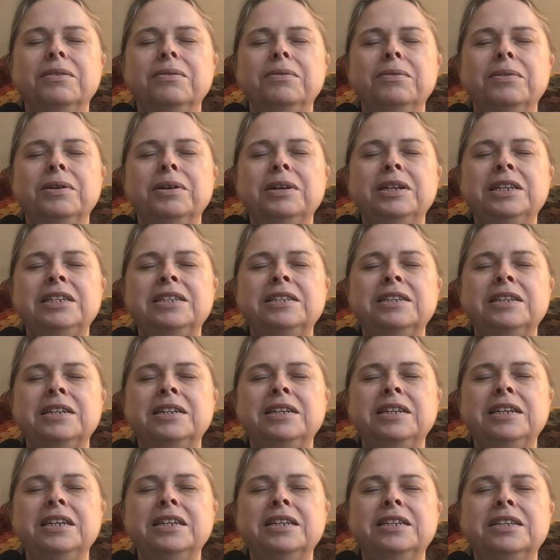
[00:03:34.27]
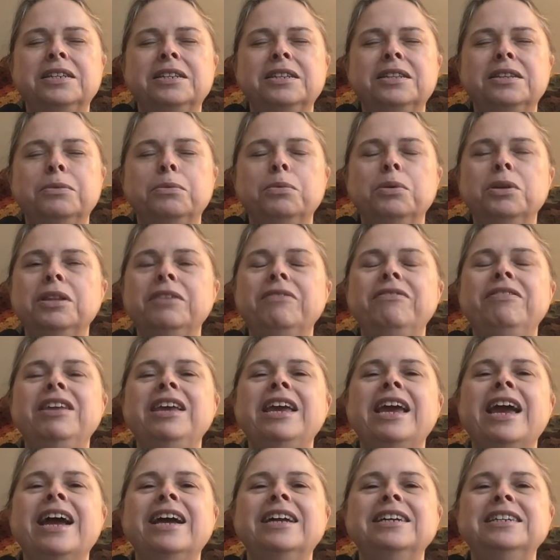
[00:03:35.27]
what is it? It's the wool of
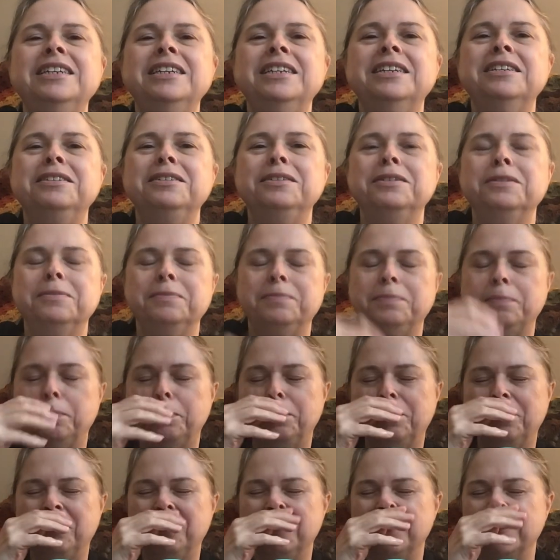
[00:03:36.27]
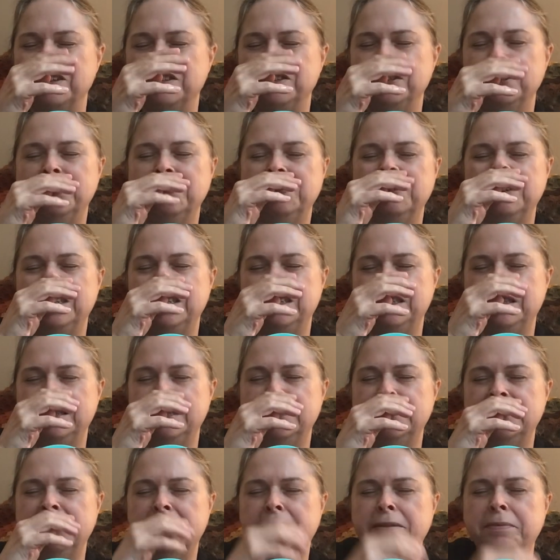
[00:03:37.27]
the Andes. So it's
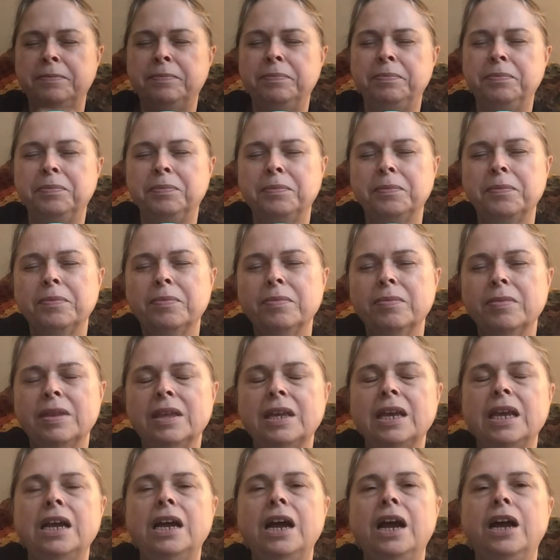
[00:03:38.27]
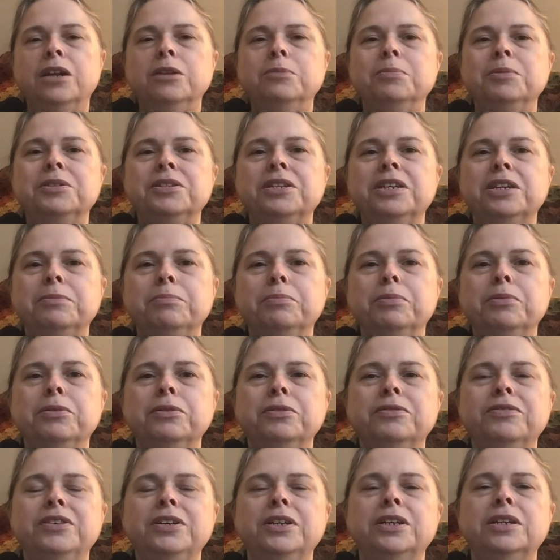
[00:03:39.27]
the 100%
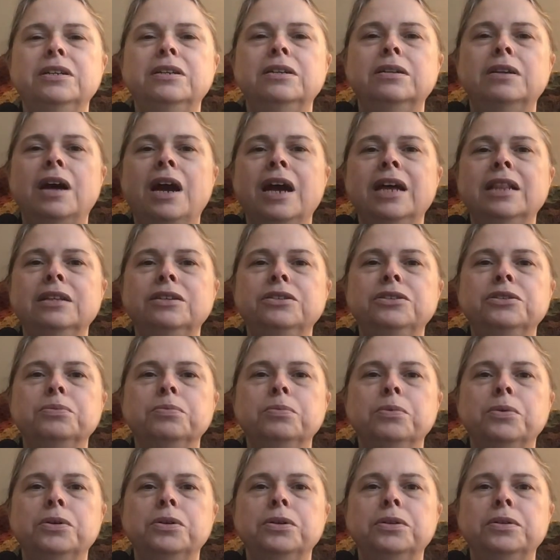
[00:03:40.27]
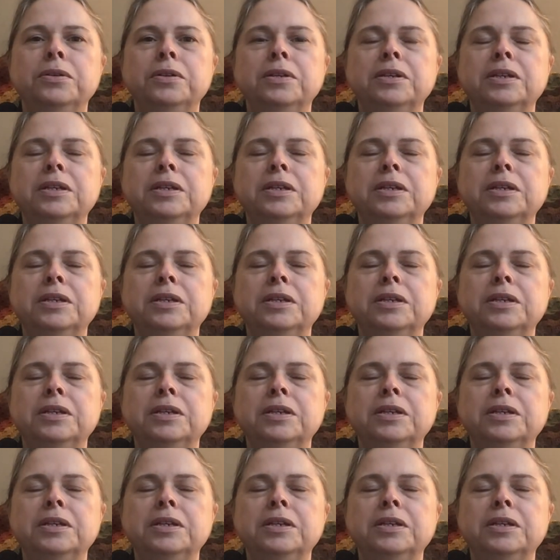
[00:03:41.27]
Peruvian Highlands wool.